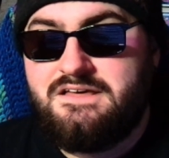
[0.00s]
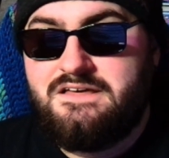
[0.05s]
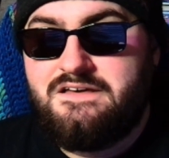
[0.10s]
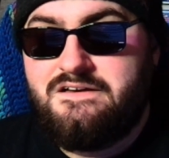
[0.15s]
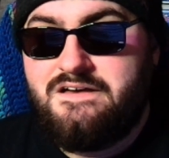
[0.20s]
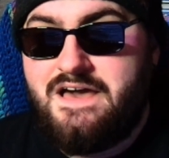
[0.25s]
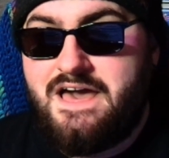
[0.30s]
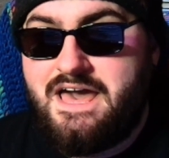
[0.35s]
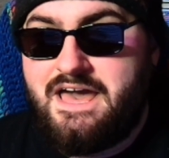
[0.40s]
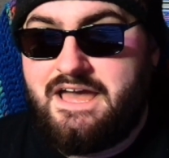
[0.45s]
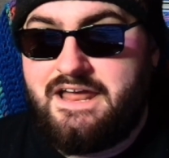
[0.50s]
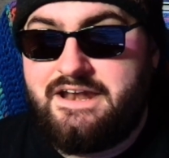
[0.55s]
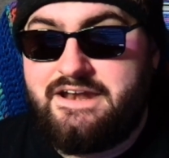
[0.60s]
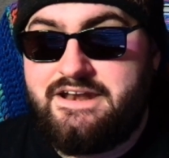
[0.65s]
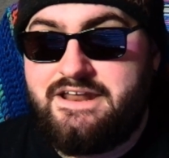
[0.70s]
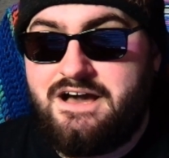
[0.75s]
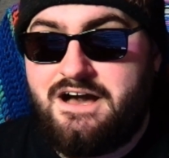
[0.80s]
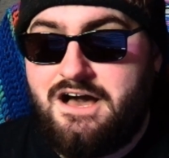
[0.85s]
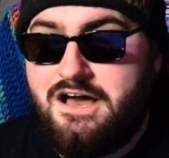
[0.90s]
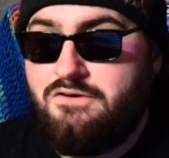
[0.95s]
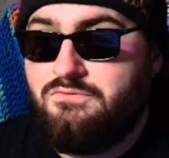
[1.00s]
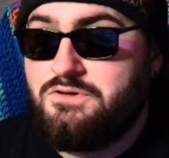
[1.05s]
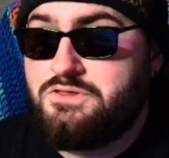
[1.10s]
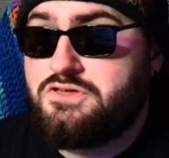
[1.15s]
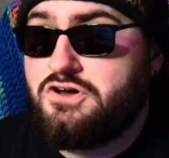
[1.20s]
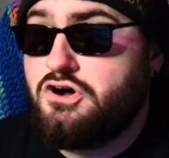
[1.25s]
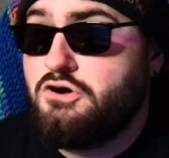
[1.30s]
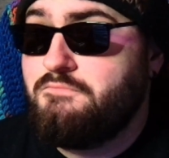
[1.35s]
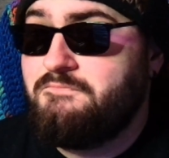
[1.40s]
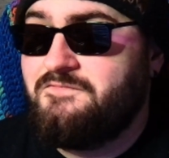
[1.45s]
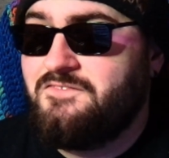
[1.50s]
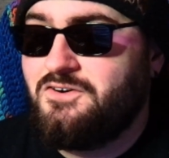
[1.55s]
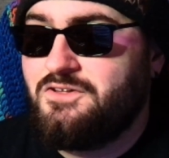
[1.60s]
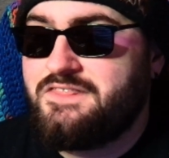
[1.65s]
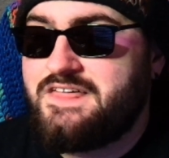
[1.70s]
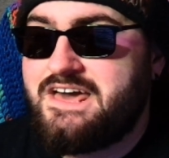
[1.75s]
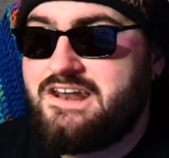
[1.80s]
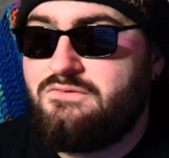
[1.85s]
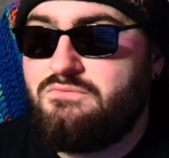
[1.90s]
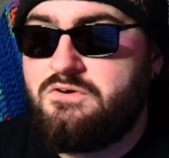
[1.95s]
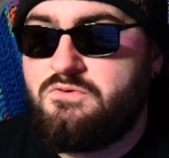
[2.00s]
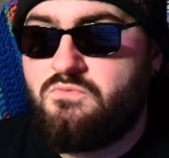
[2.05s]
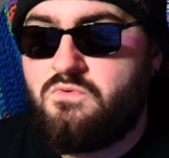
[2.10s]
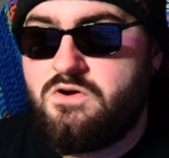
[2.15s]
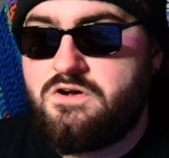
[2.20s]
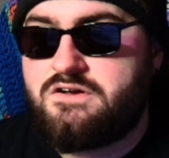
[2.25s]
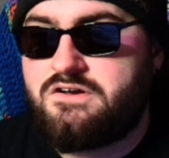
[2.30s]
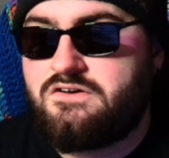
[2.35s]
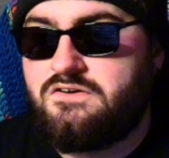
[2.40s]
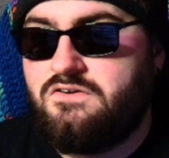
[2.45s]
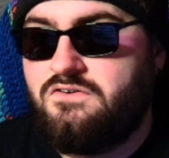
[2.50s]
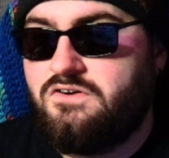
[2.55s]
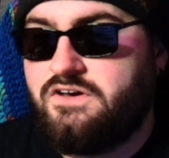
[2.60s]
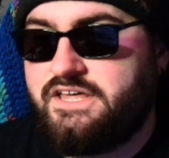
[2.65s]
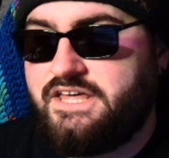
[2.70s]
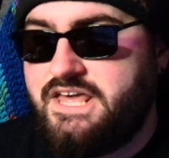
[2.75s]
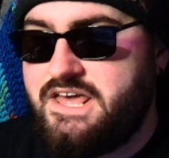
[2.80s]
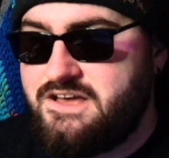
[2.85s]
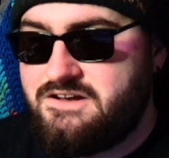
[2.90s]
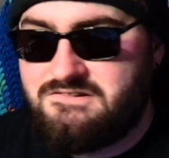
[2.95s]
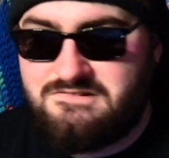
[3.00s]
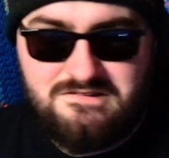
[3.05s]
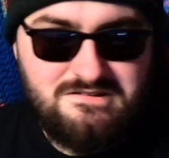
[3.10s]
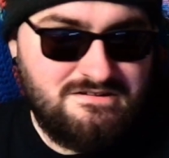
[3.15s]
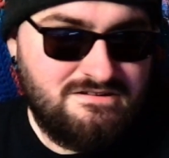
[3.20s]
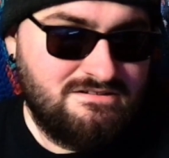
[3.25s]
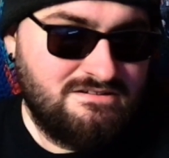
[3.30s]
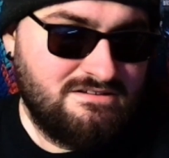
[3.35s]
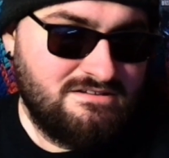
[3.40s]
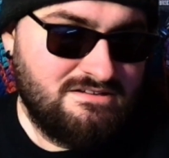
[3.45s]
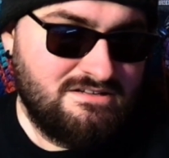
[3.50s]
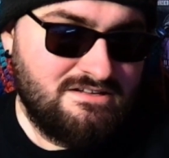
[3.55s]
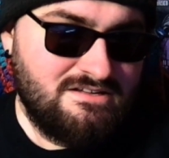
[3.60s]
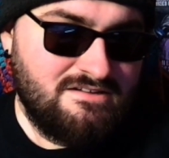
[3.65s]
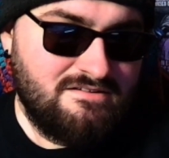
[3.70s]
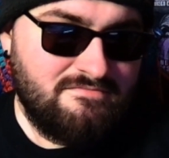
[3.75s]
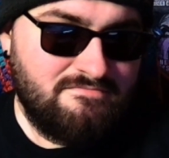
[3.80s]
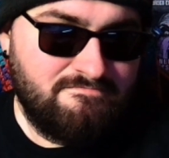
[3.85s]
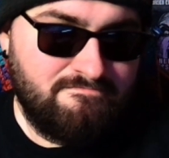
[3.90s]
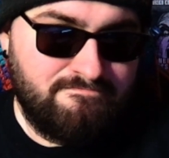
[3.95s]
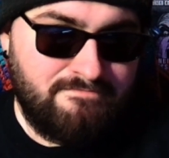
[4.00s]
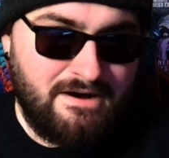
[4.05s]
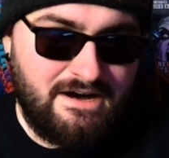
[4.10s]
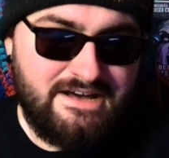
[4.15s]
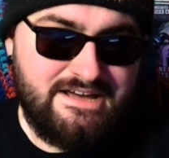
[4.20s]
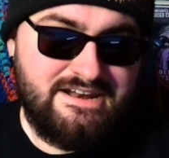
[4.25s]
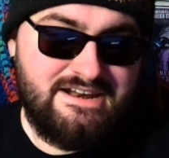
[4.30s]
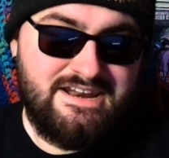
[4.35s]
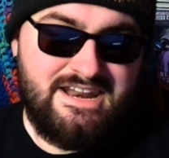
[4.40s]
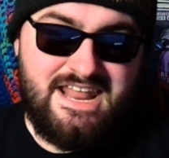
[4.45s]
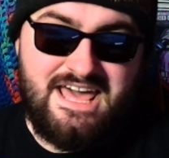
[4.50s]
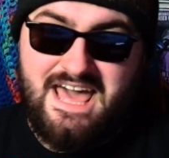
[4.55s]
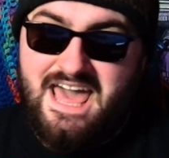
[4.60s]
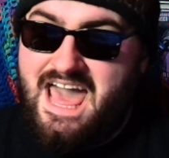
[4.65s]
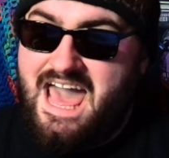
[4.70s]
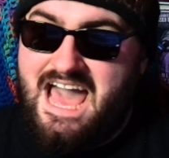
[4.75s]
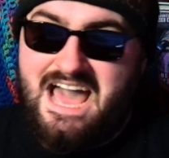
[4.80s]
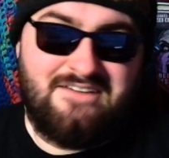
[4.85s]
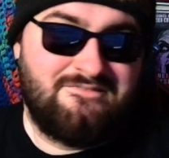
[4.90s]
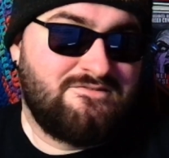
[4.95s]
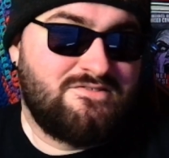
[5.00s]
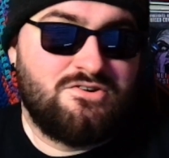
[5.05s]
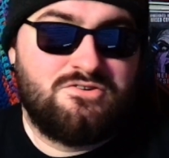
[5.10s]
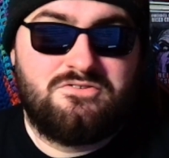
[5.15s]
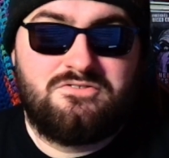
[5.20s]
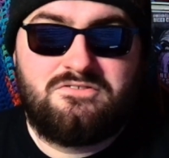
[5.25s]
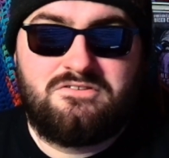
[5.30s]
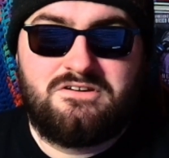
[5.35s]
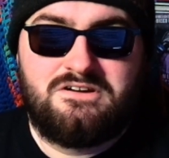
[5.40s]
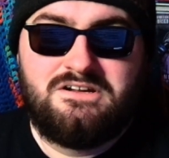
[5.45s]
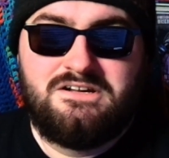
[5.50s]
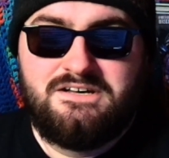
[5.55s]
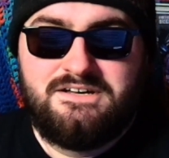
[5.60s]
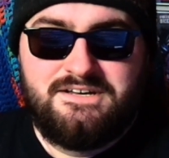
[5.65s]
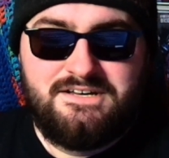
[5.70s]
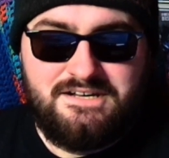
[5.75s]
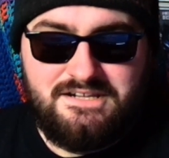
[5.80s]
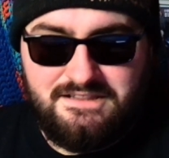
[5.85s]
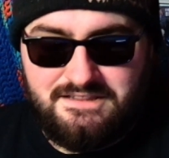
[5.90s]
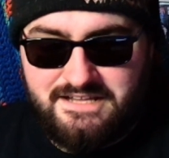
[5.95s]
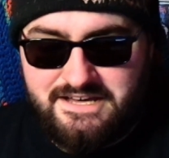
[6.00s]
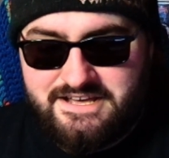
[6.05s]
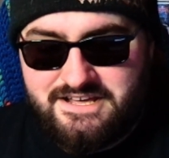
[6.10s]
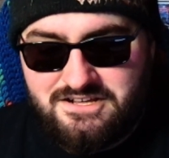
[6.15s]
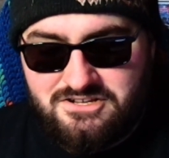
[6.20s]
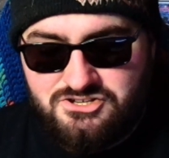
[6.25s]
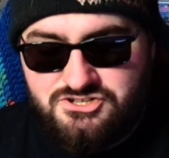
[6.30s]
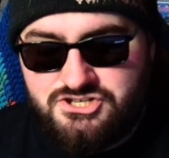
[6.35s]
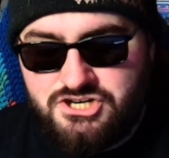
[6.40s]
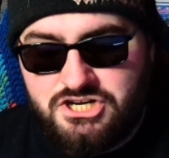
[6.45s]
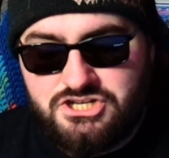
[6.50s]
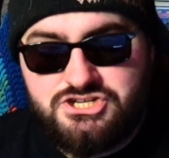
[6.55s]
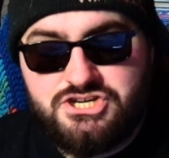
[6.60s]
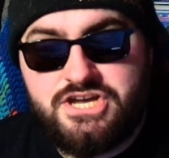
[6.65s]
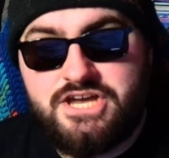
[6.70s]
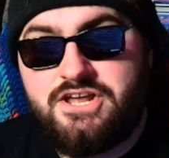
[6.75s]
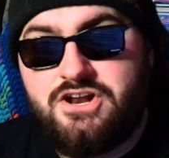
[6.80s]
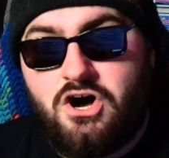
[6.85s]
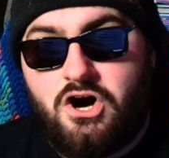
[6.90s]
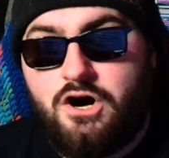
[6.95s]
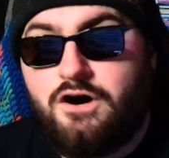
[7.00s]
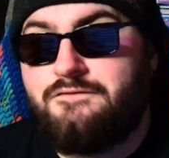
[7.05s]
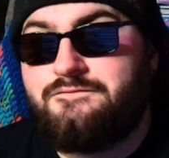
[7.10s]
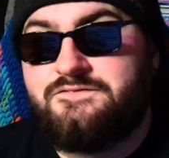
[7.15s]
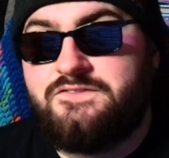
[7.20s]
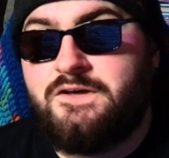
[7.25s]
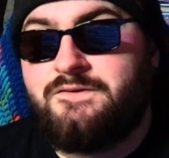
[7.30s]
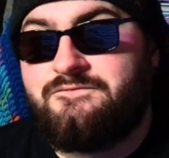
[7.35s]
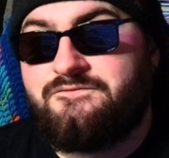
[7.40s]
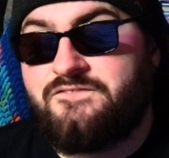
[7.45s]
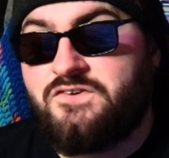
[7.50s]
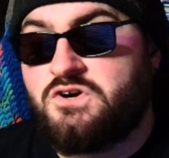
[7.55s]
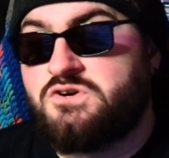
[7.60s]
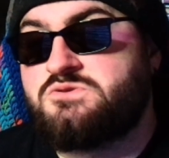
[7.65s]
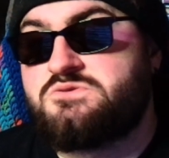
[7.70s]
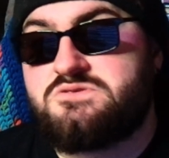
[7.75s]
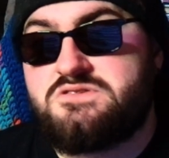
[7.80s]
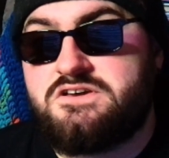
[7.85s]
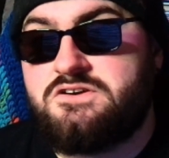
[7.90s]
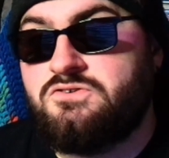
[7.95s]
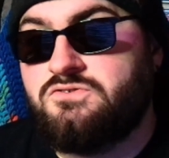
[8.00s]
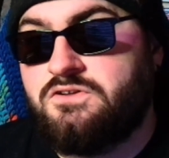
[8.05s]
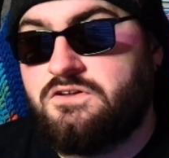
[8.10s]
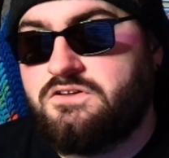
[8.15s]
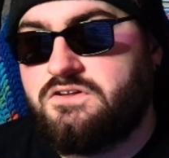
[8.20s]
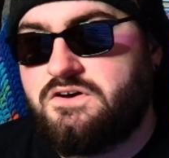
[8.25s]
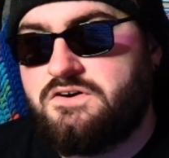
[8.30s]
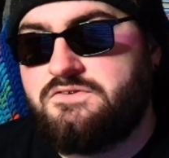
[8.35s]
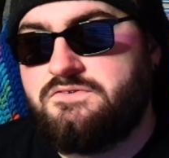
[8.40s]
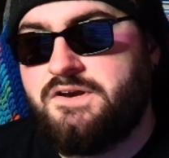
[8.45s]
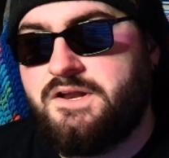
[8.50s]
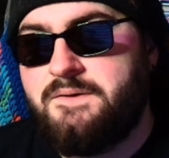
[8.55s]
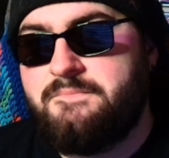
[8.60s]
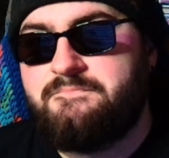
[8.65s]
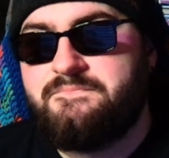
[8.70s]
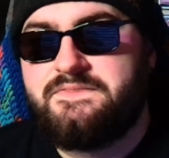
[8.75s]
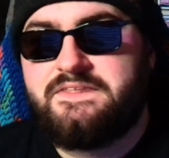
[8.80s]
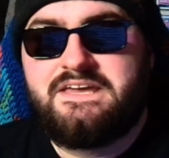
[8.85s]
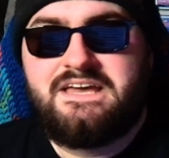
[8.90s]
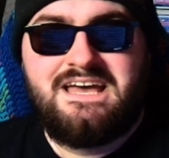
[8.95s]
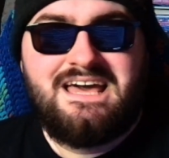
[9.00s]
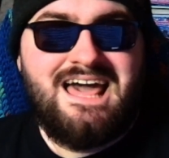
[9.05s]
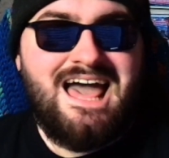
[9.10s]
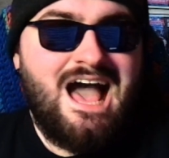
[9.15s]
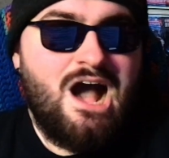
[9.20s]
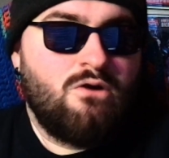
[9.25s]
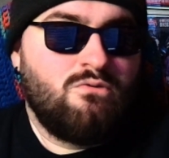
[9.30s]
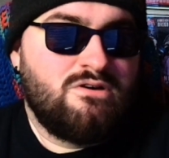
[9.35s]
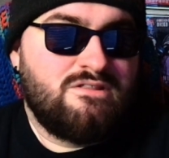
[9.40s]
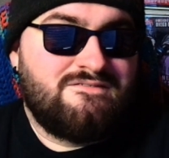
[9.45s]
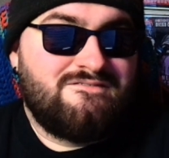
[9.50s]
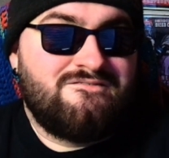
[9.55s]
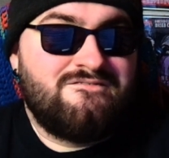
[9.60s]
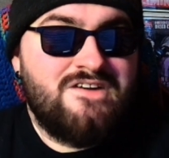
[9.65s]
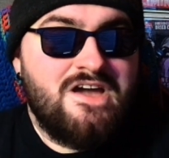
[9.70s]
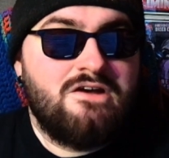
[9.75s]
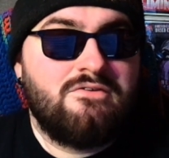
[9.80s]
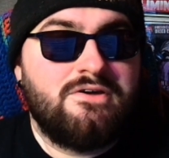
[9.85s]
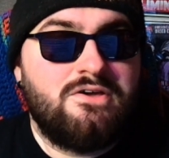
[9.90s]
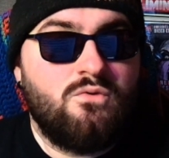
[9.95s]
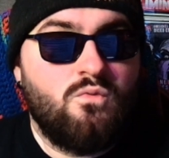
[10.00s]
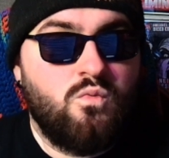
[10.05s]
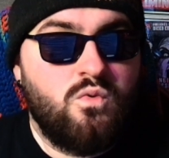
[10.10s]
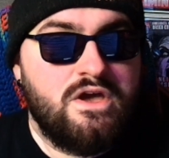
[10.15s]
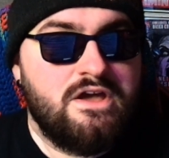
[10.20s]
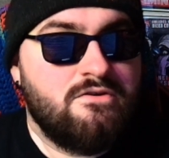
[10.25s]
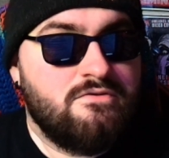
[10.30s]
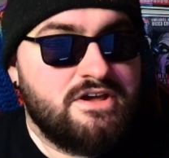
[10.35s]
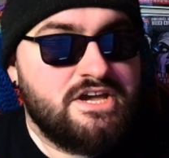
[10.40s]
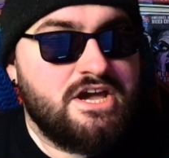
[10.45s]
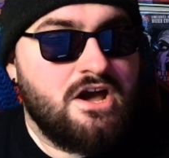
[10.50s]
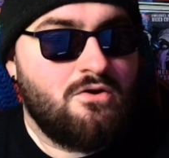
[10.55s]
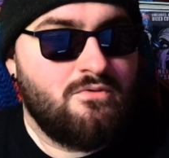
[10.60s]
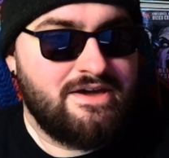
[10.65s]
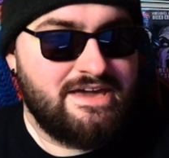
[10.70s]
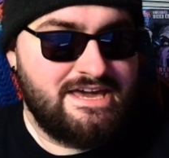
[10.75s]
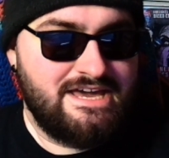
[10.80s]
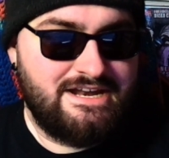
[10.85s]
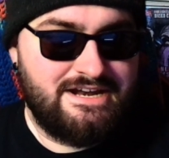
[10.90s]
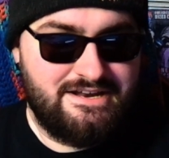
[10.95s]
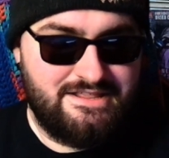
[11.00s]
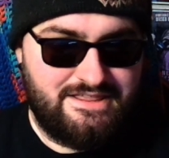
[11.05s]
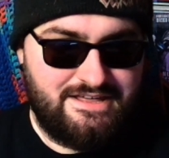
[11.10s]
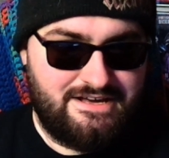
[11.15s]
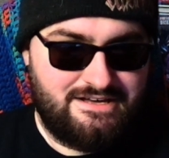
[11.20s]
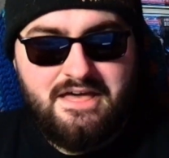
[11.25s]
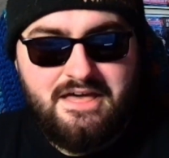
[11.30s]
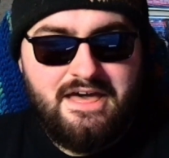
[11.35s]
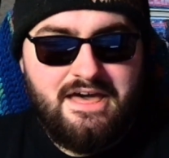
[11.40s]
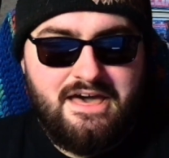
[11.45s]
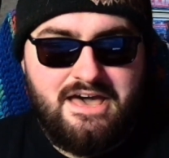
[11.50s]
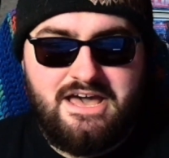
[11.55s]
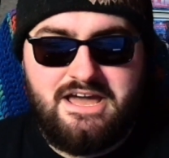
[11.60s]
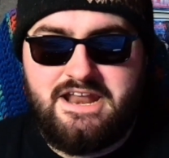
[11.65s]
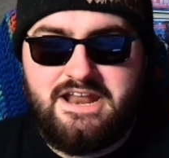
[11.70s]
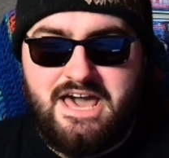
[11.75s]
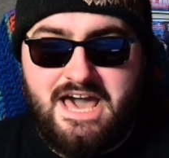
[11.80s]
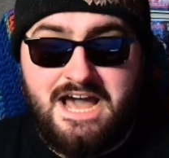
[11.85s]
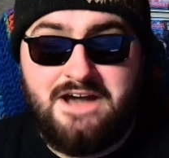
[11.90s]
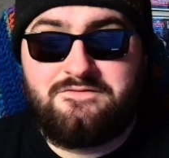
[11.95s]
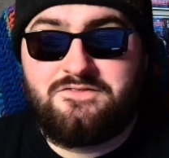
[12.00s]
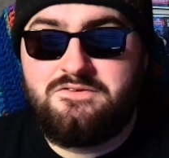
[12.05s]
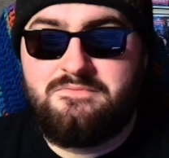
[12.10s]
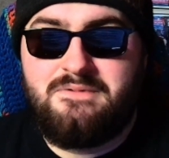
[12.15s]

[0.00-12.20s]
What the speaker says: and I was hopeful that it would work here, but after, like, judging it off the first single alone, I was very weary going into this. And after my